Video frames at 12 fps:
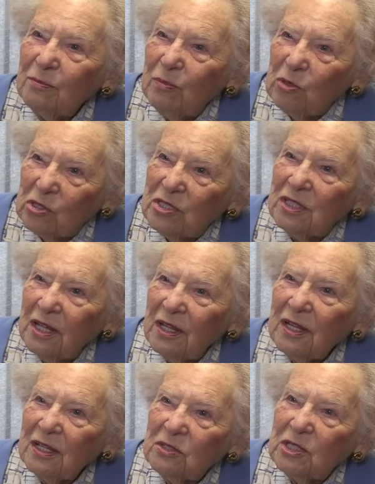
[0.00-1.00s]
built
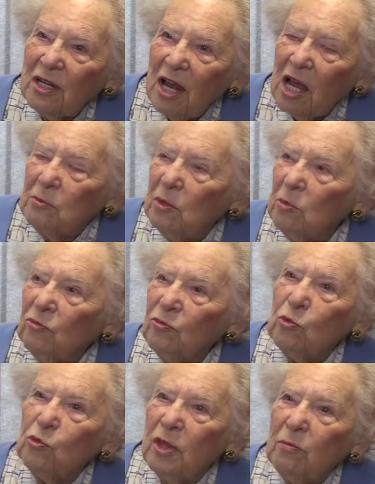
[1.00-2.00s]
at the library
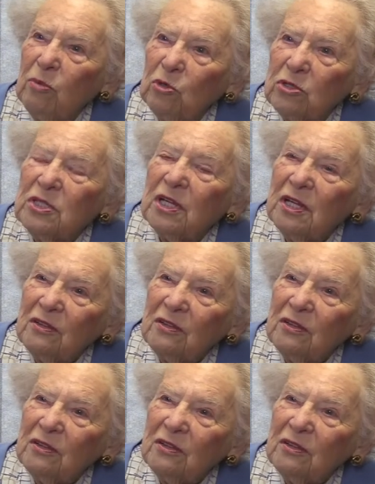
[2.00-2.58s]
before they built